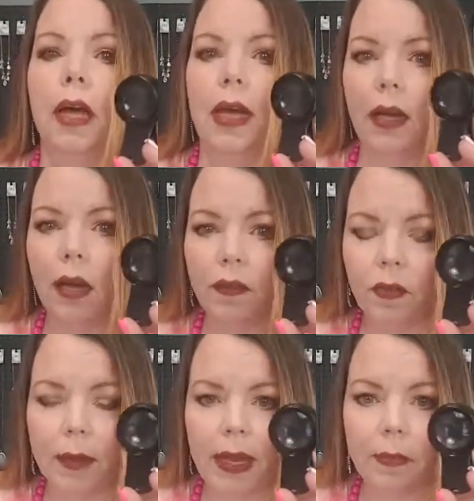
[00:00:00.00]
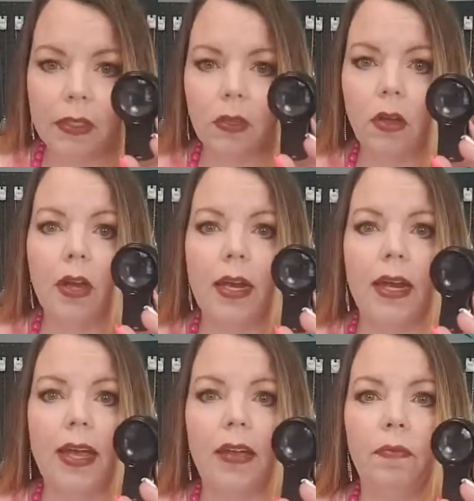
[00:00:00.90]
got it from Amazon, and
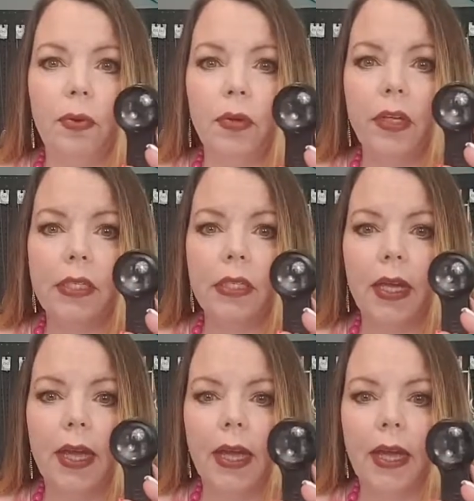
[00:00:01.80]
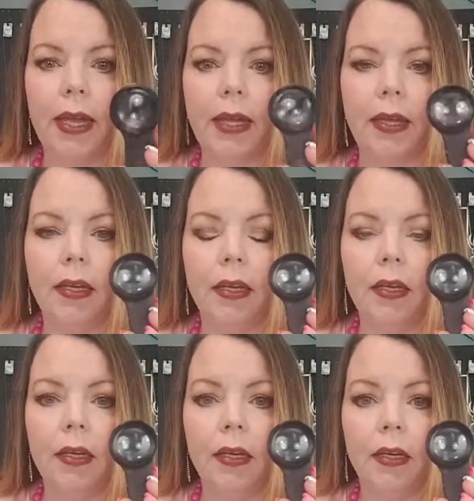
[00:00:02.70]
I have put a
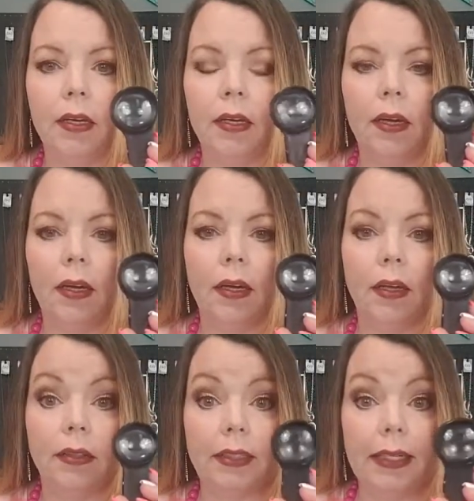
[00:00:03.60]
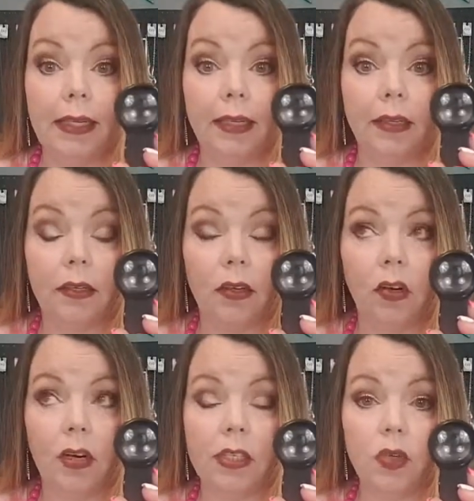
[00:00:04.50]
link
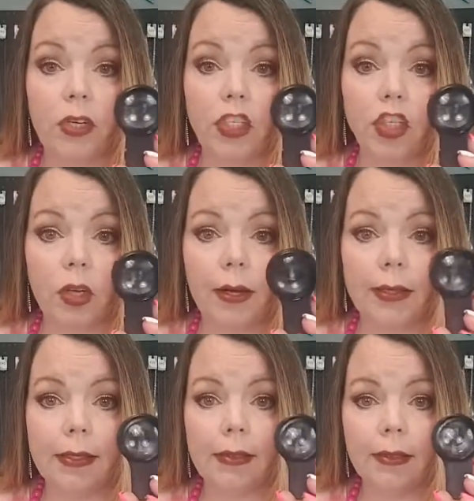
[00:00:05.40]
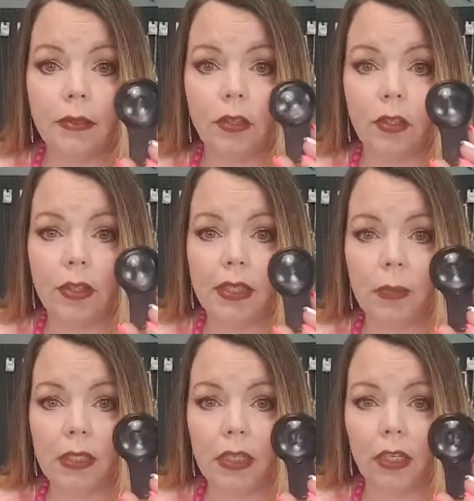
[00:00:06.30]
or a screenshot to this
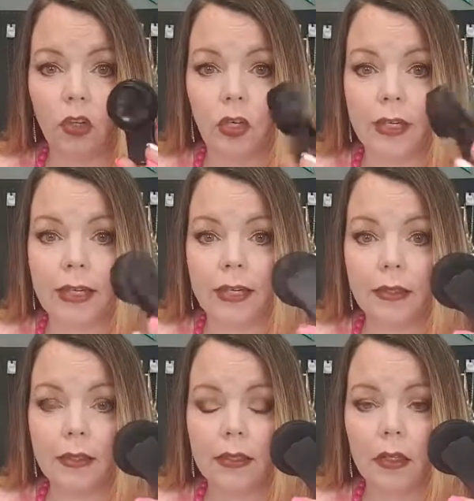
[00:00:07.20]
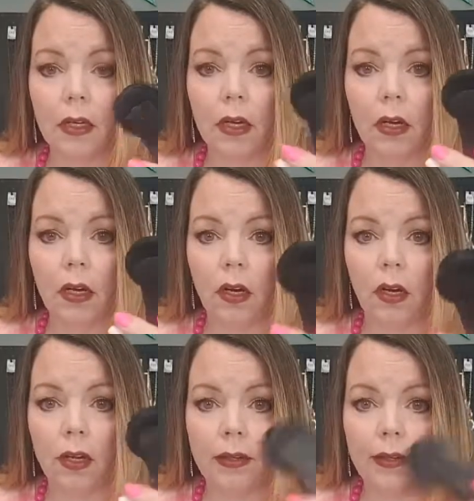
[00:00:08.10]
particular lens
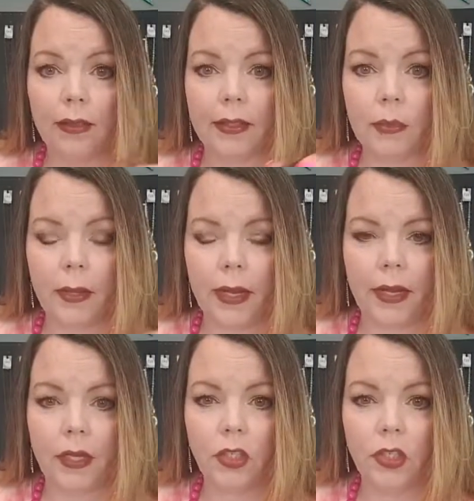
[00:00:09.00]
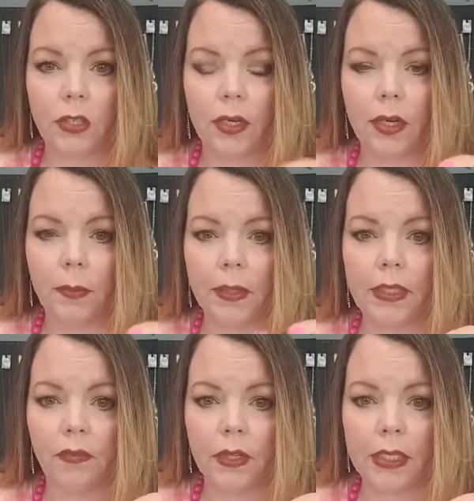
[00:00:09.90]
on this page a couple of
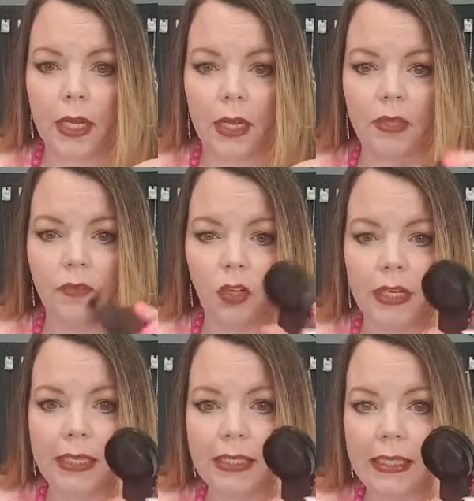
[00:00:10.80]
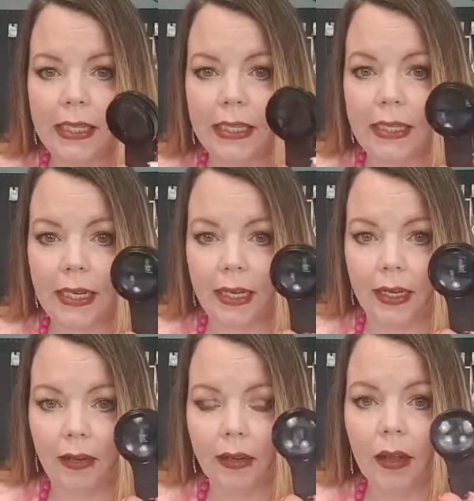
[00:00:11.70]
different times. If y'all need to see it again,